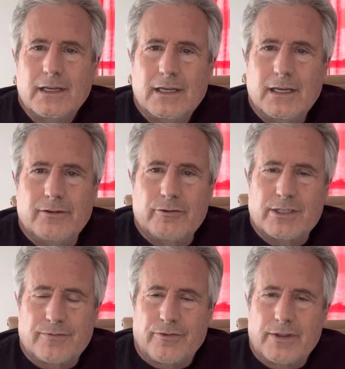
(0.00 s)
And the
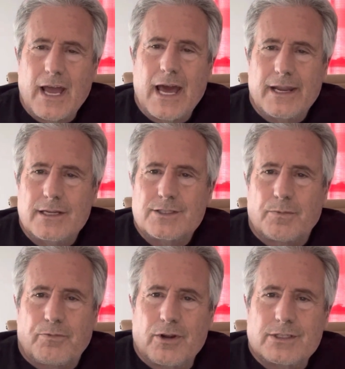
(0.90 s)
reason for that is the
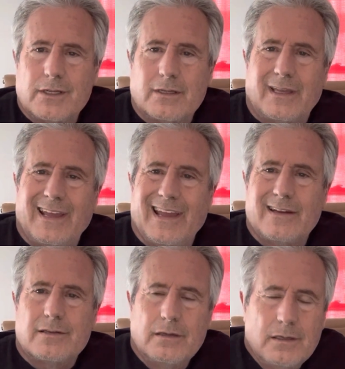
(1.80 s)
president can't